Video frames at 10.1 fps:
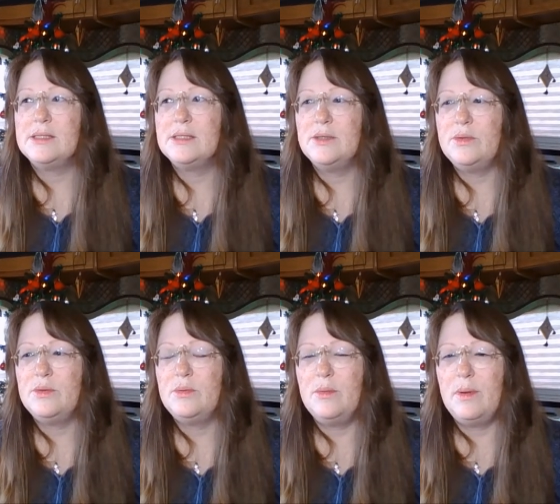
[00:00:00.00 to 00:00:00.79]

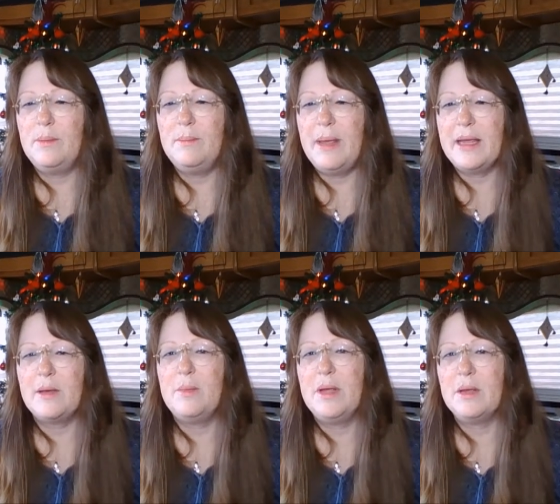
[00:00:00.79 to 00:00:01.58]
to make
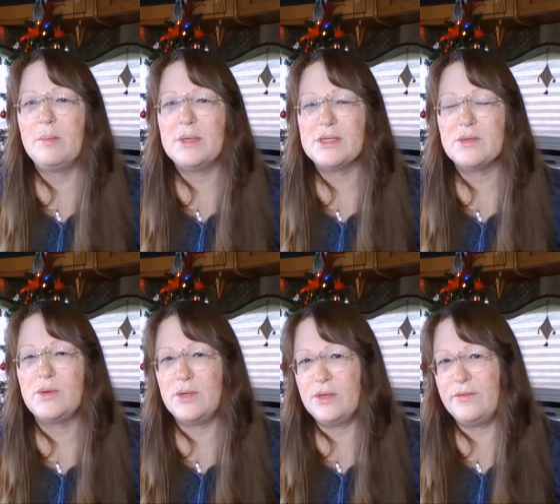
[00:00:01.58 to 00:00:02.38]
a pink
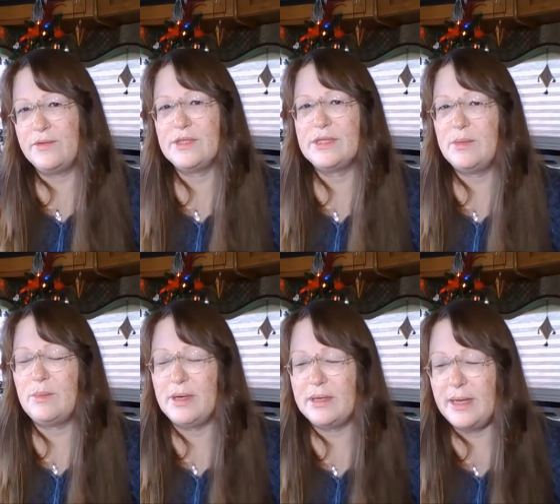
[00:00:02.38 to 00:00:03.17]
biscornu for
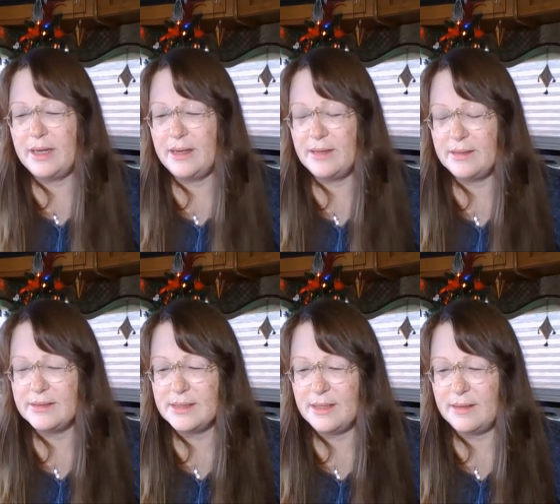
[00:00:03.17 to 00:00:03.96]
someone.
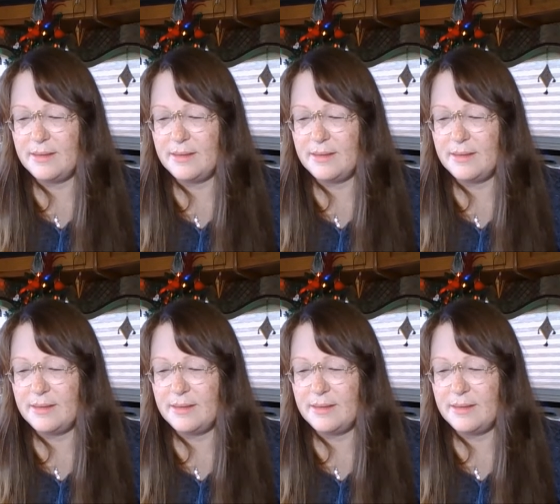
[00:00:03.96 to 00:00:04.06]
And